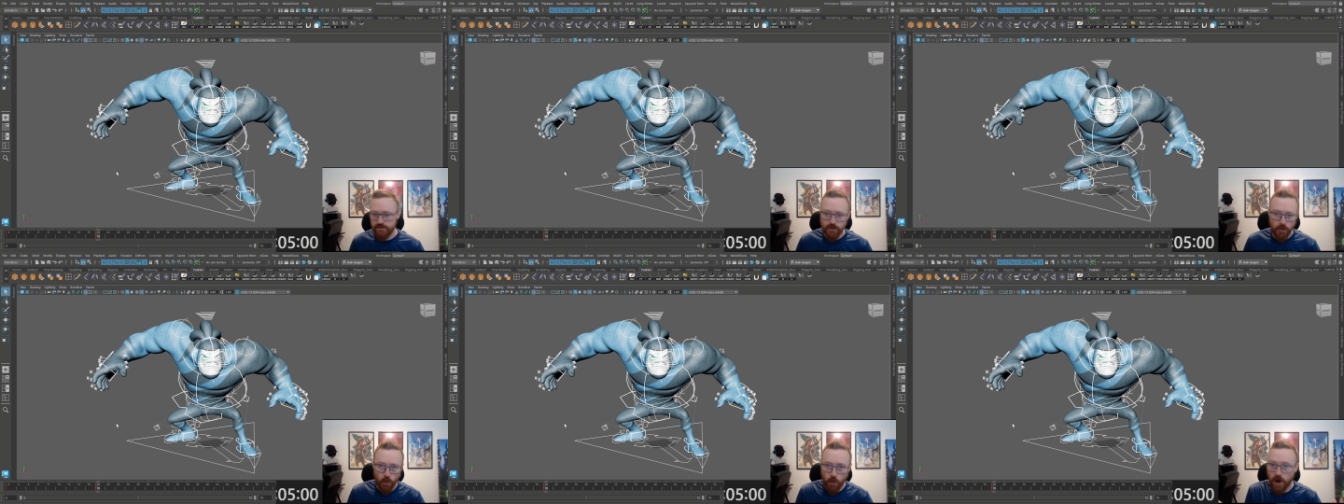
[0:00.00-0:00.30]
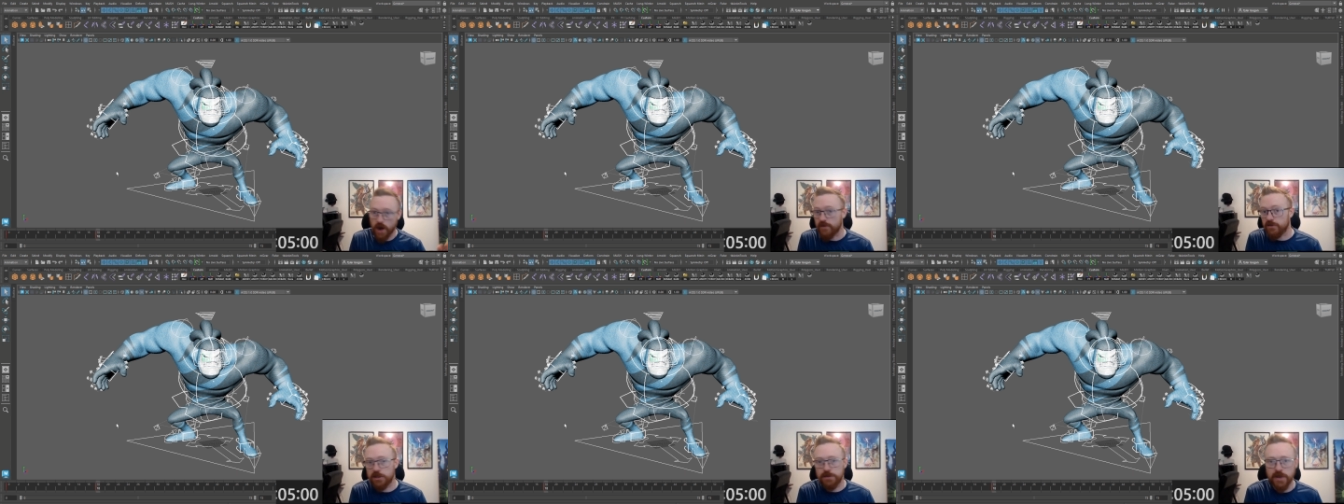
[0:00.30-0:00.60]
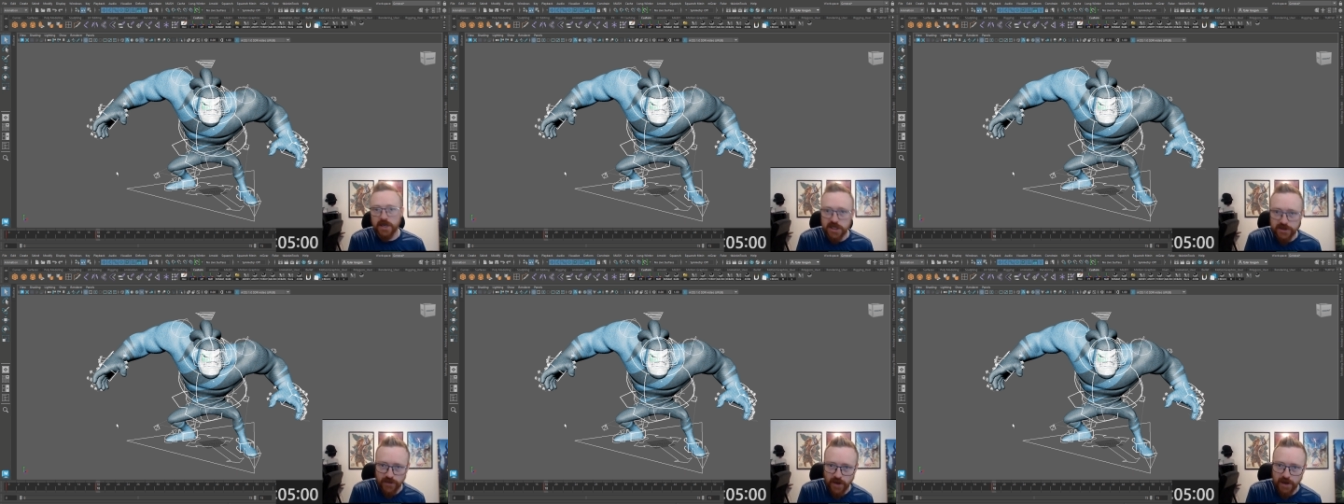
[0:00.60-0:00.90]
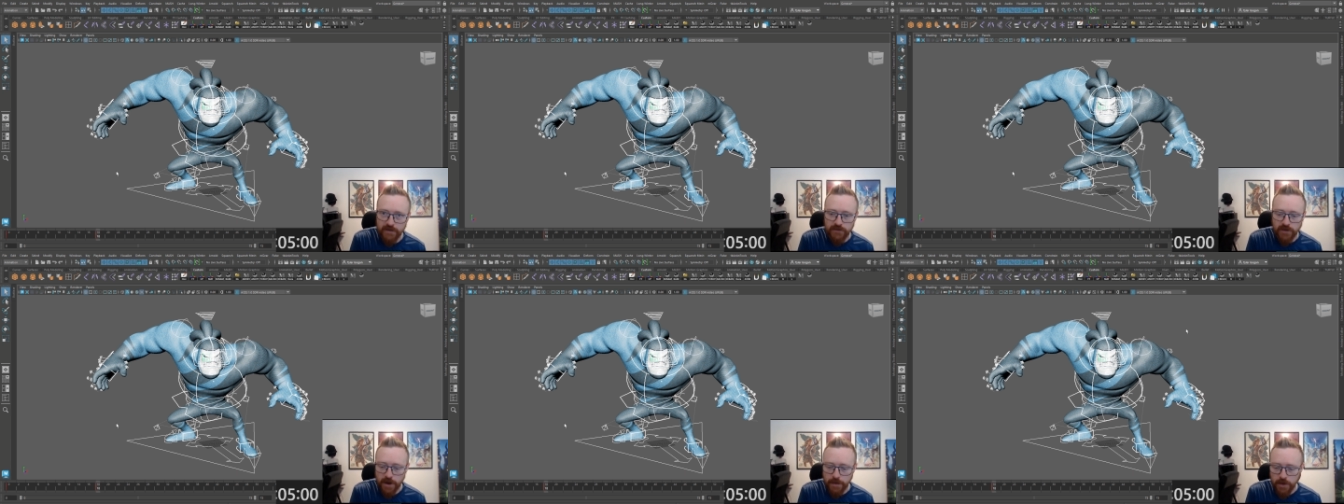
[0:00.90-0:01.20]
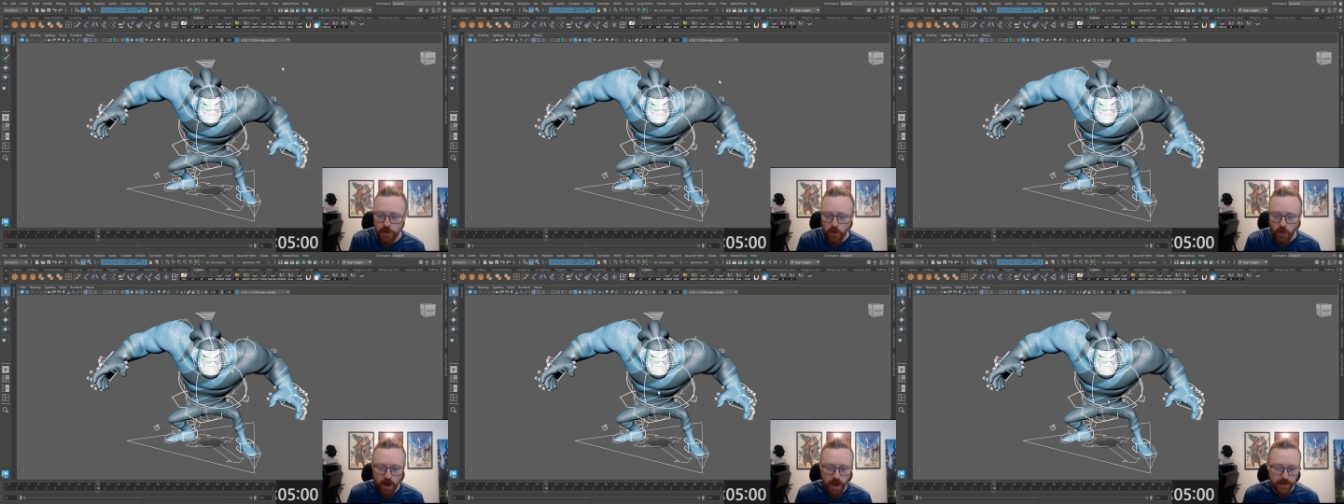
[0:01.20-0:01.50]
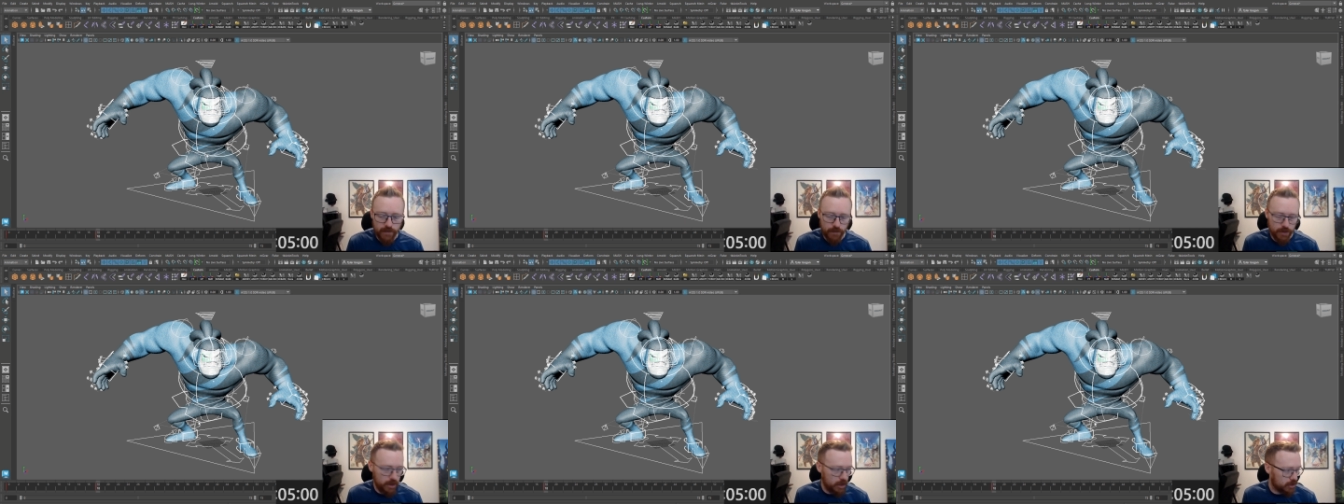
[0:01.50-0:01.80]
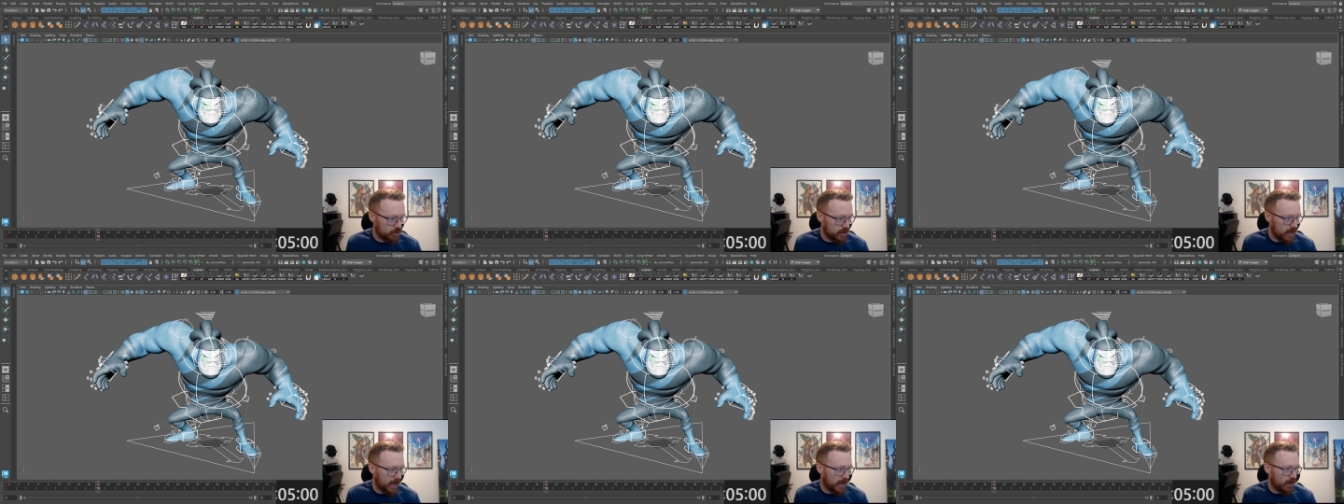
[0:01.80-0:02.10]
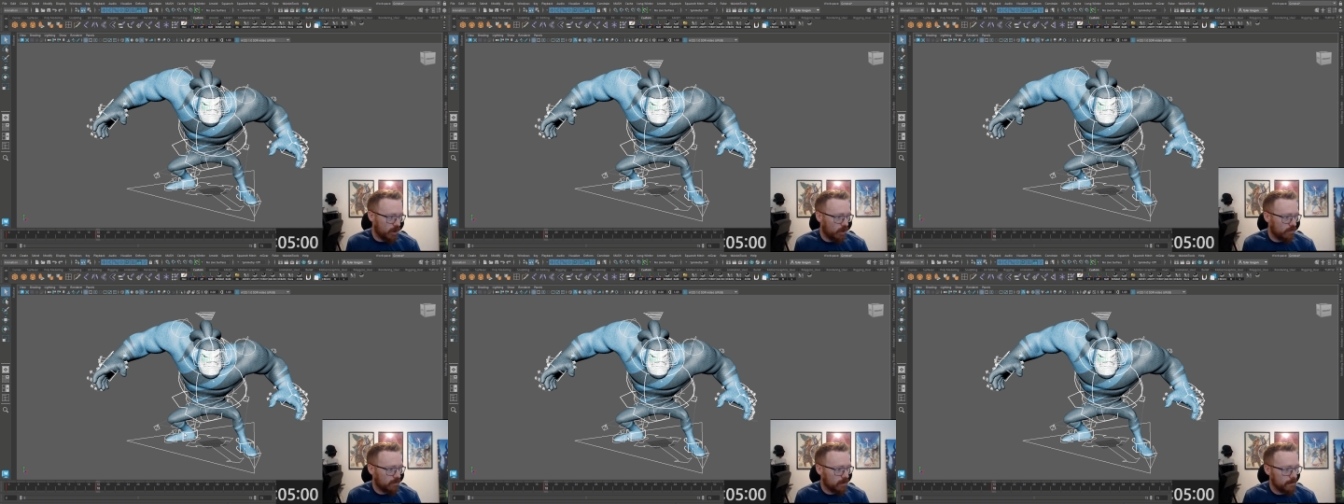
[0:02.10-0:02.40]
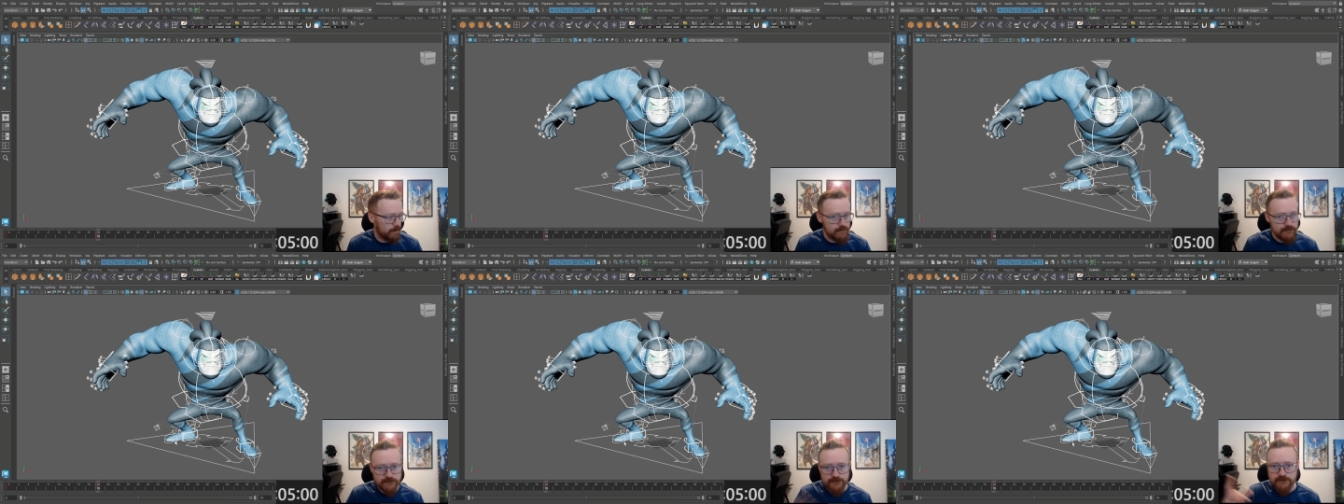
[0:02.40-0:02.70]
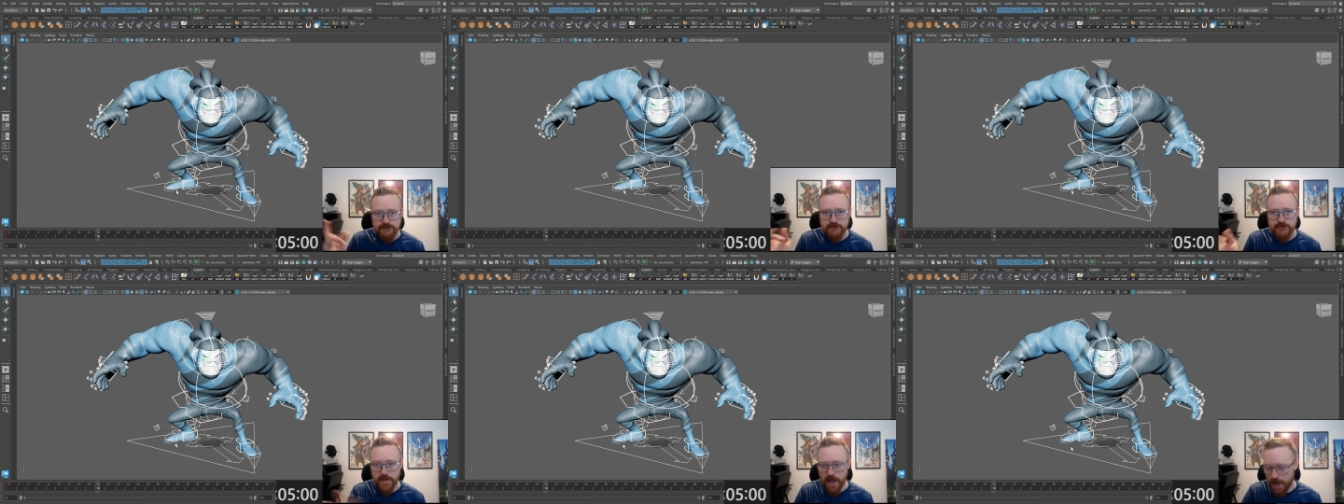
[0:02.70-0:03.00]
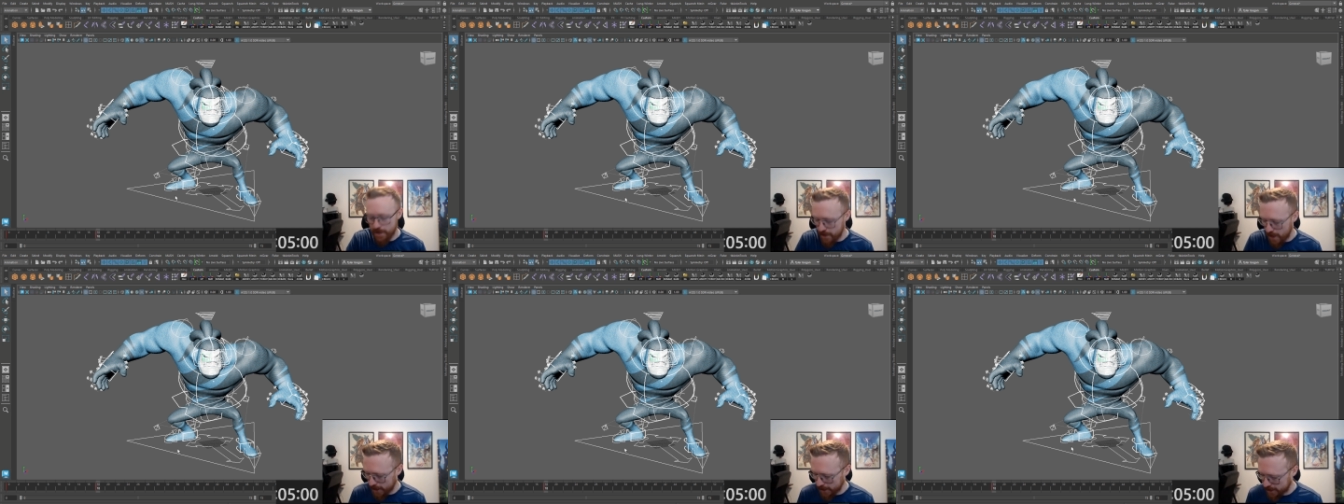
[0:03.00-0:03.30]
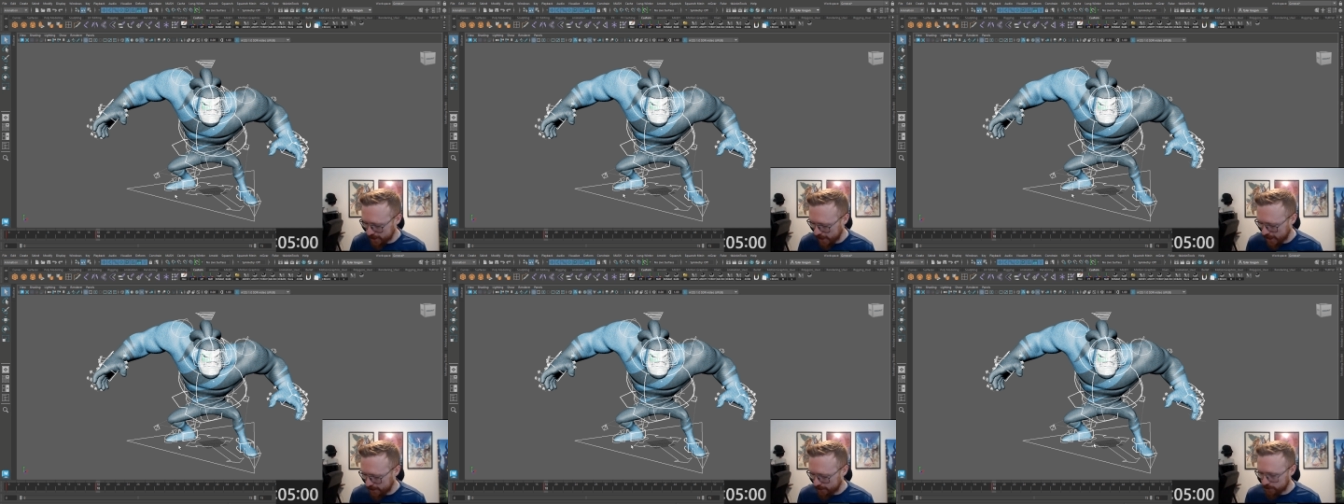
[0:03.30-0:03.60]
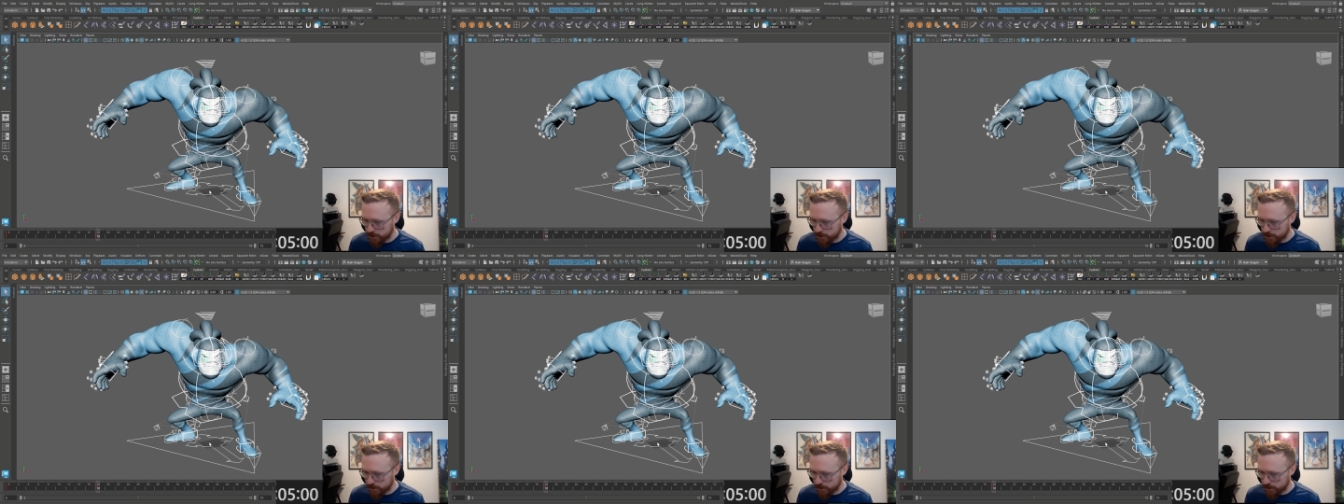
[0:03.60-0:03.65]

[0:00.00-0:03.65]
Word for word: whatever specified frame you want when you're dragging over, and that's it.